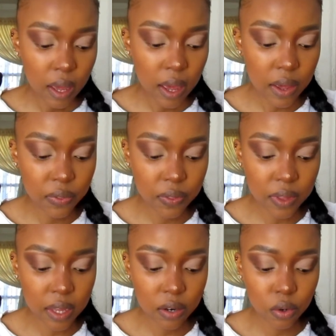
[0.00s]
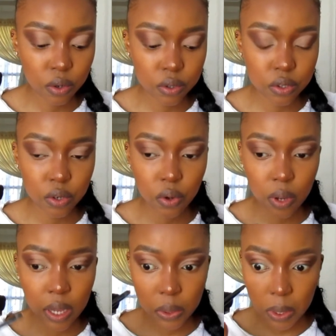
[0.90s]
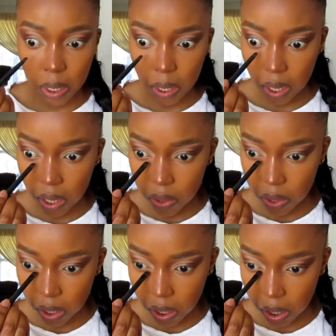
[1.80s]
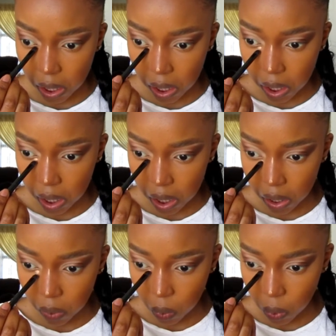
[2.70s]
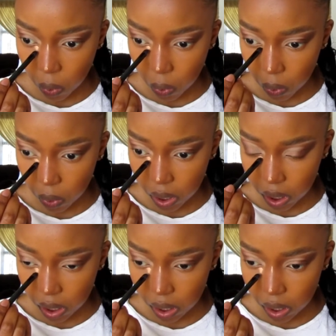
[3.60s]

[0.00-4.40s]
And then also going there in the inner corner,